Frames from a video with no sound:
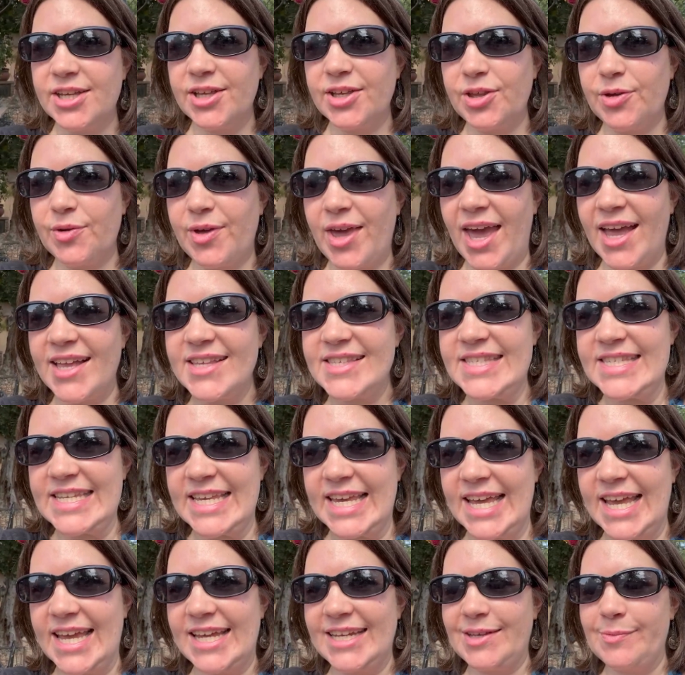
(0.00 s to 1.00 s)
you can't see
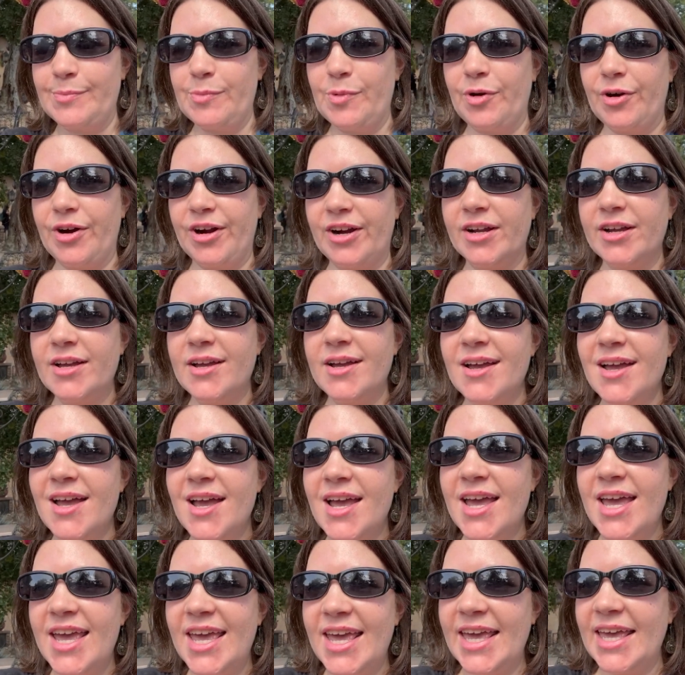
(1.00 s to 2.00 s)
it anymore.
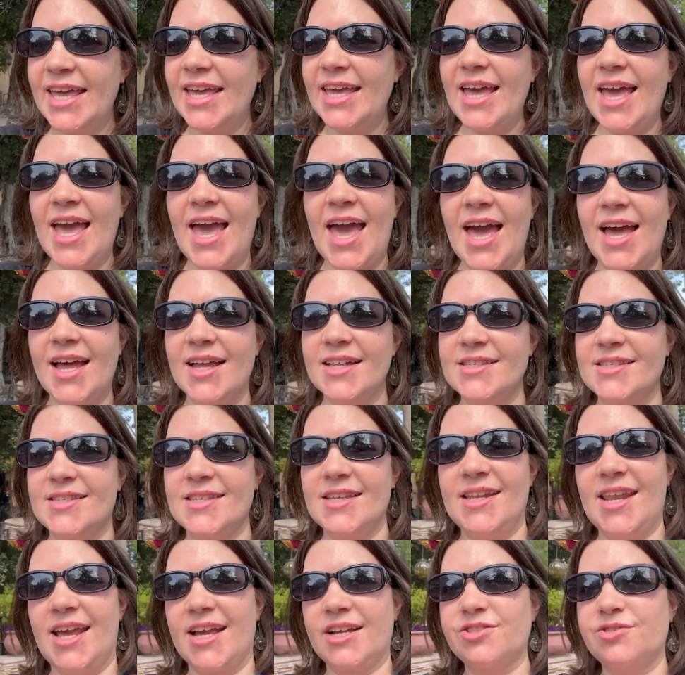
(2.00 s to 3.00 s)
It adds
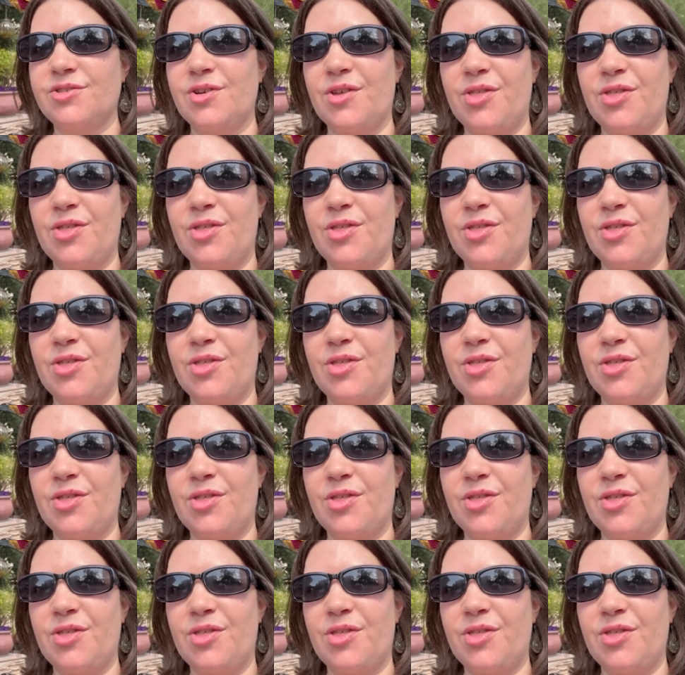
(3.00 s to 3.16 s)
an extra